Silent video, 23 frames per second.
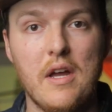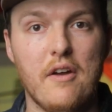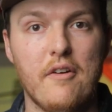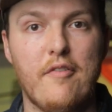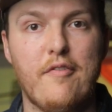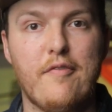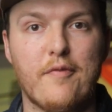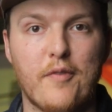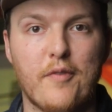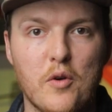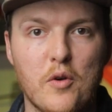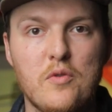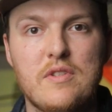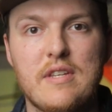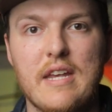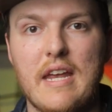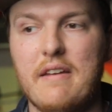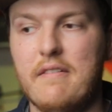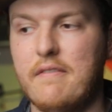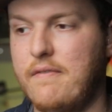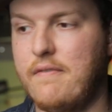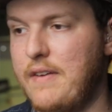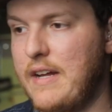fruits
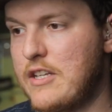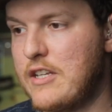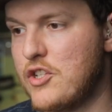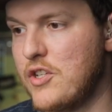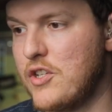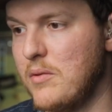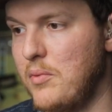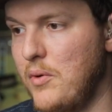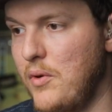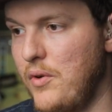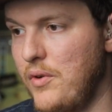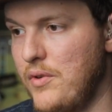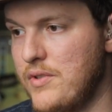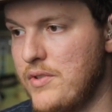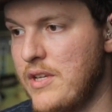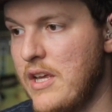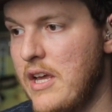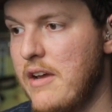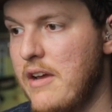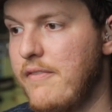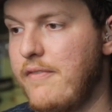and vegetables